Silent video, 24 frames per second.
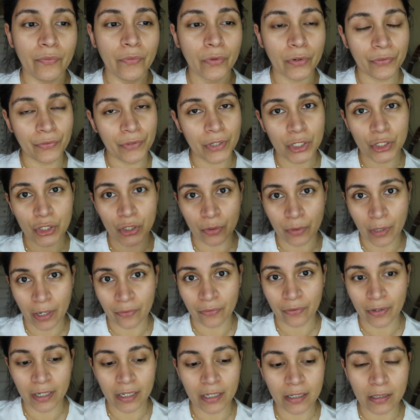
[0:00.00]
For future
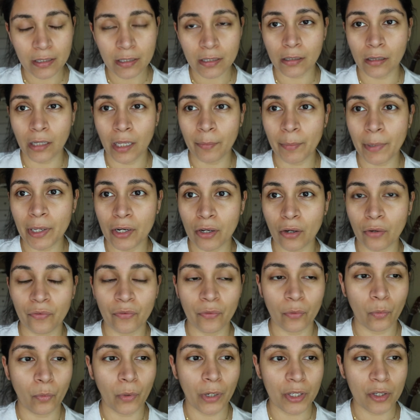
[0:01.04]
reference, let me know
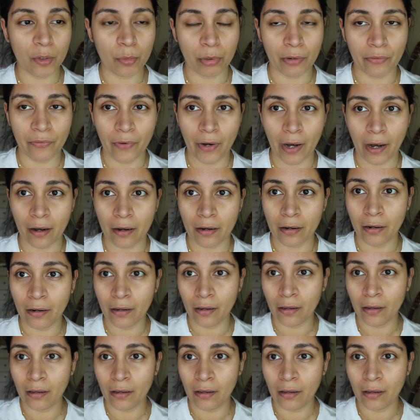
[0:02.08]
what you prefer.